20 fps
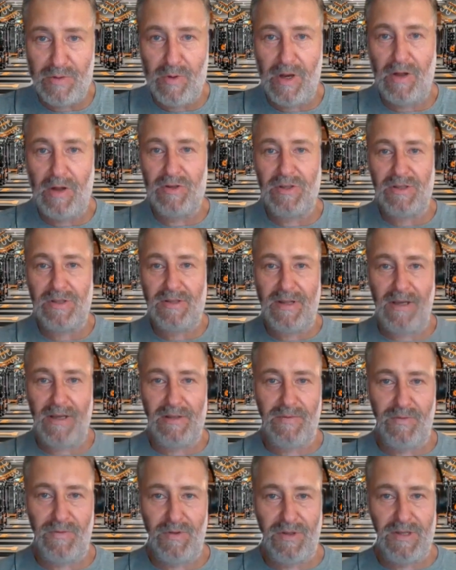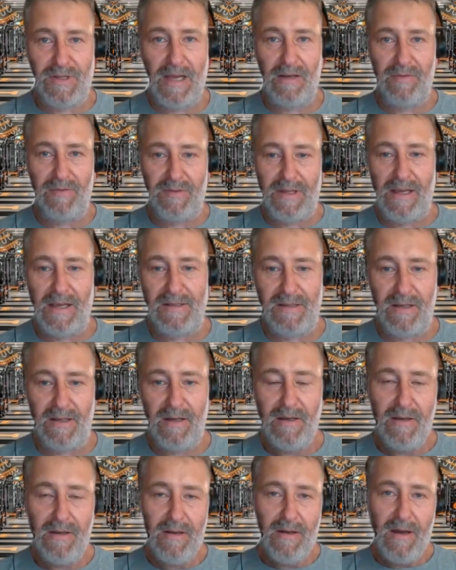We don't just test for the sake of testing.
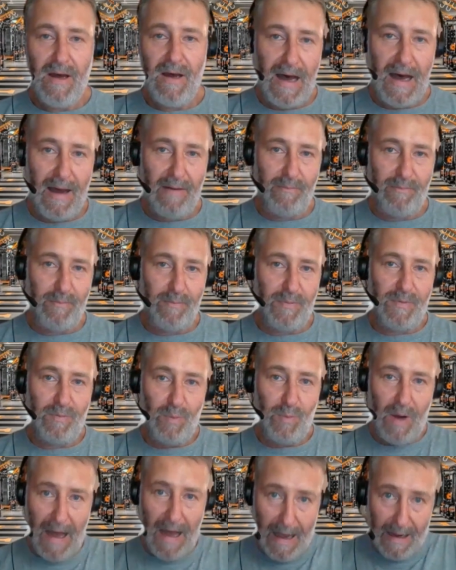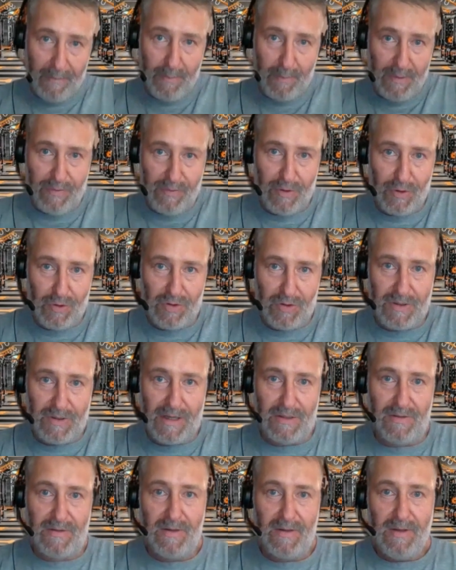I prefer to
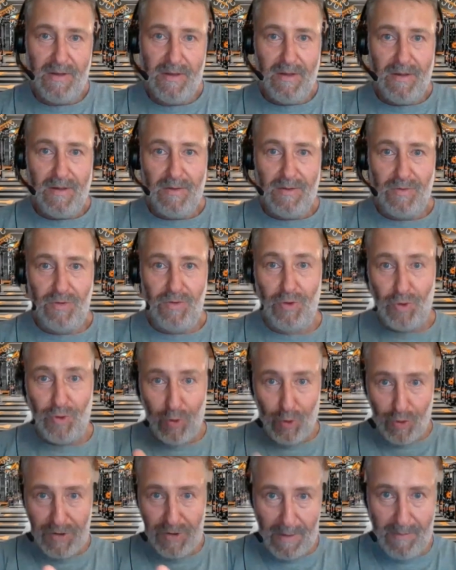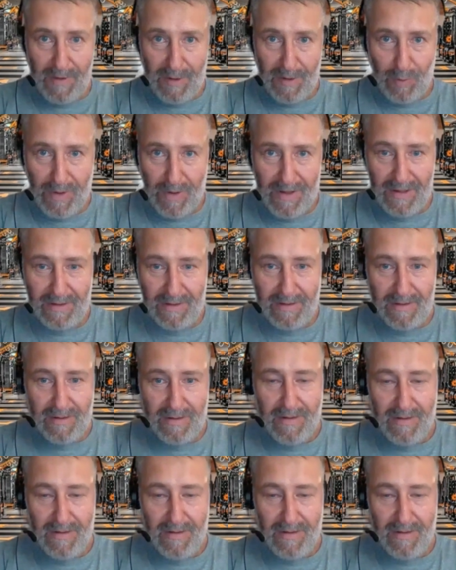test to do something with it.